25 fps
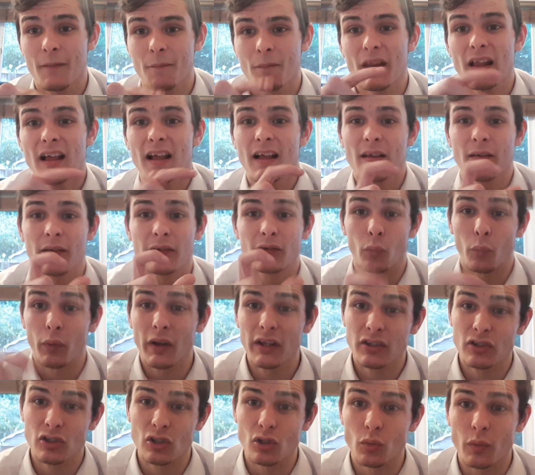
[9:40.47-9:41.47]
We have to
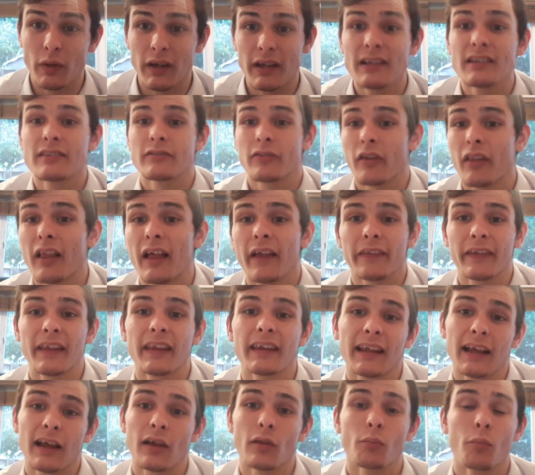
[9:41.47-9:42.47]
wait 2 weeks for that,
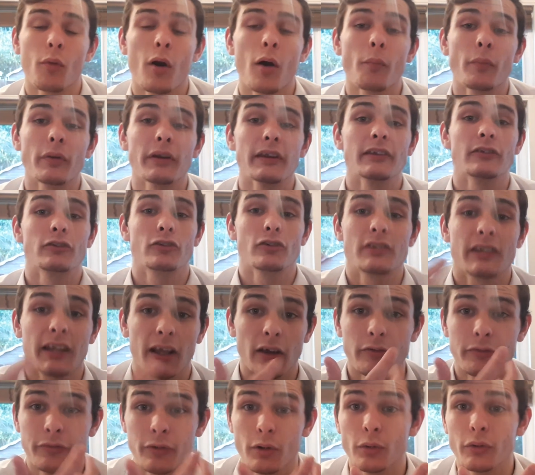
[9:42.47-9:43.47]
then get more money just to
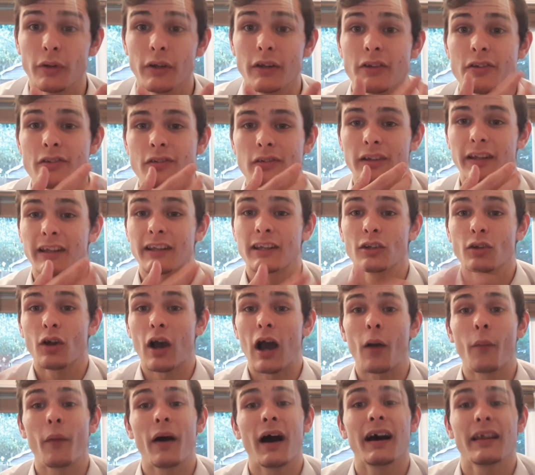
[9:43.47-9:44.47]
get food in. So like, you know
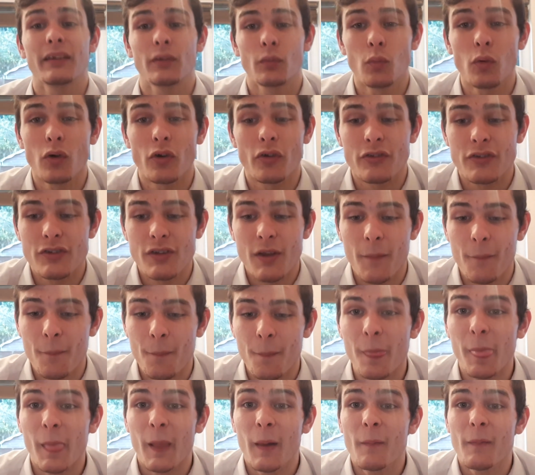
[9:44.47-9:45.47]
how hard it was.
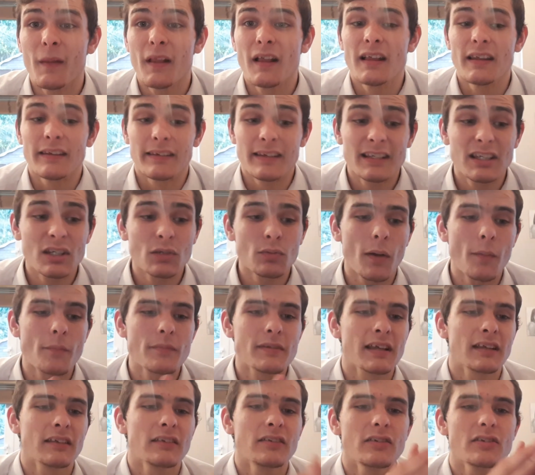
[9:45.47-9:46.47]
This is why I'm
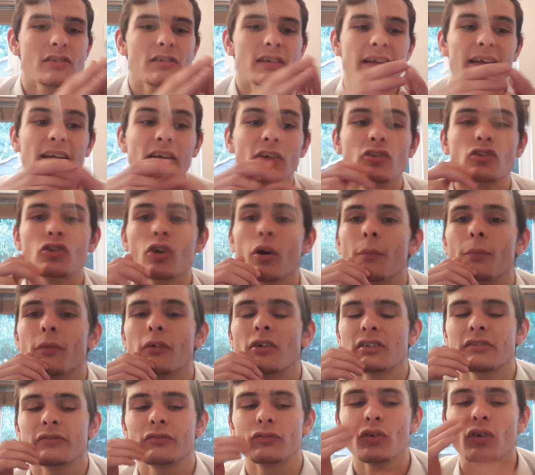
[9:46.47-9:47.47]
telling you is to get a job,
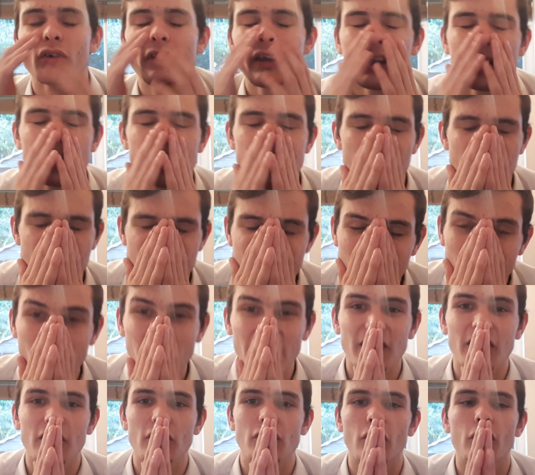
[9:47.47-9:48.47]
because if you don't get a job now,
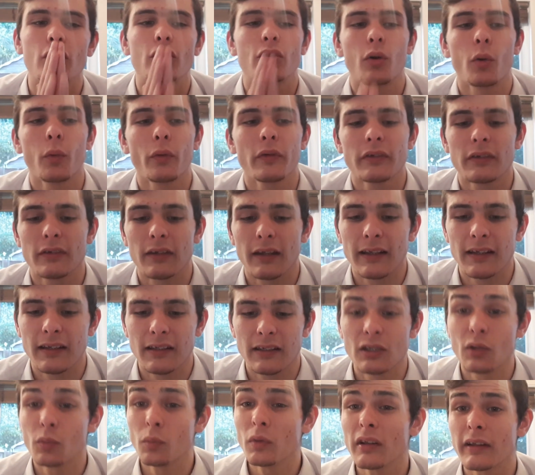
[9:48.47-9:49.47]
you're not going
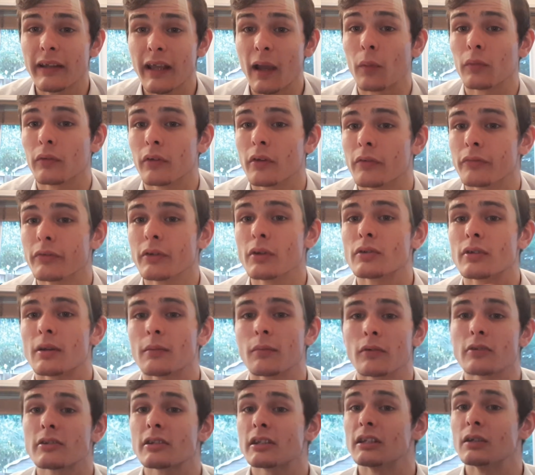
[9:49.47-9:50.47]
to, you will get one in the future, I'm
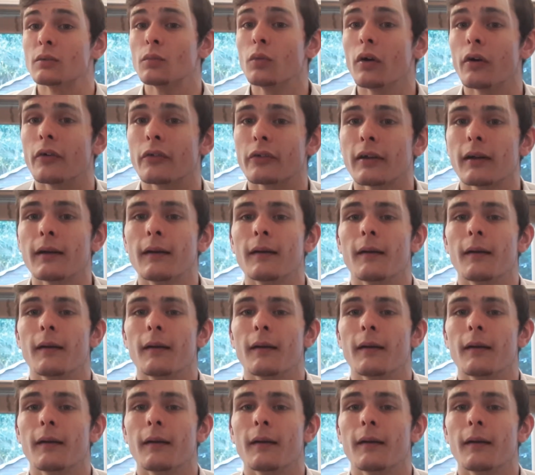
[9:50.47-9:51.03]
not saying you won't.